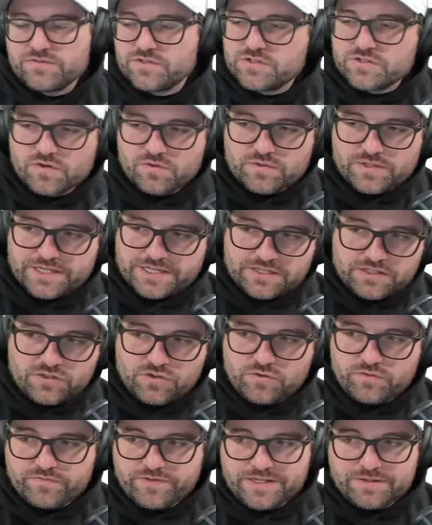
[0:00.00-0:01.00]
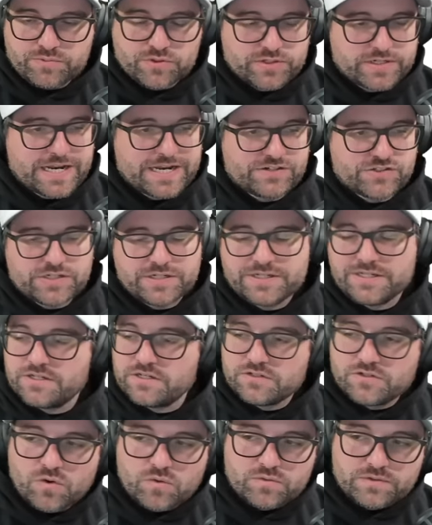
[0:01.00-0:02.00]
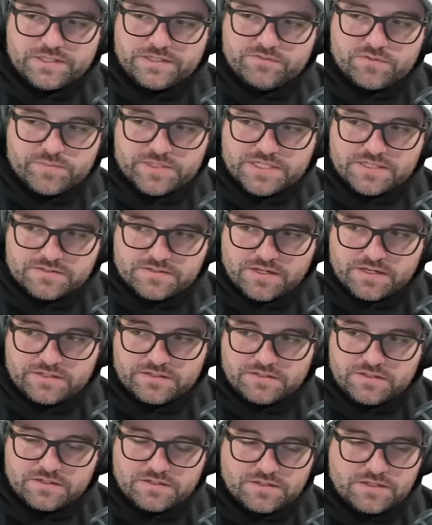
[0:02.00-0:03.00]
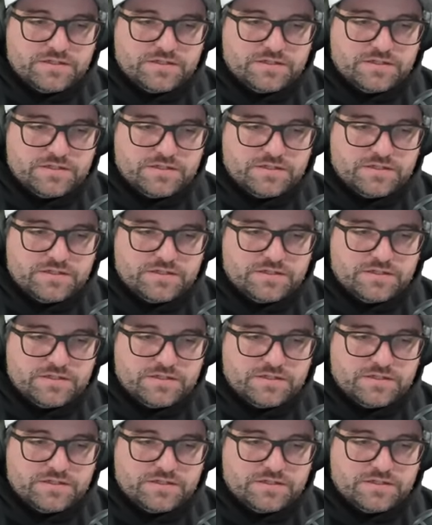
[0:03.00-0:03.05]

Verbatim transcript: There's no like UV protection. Don't leave them in the sun.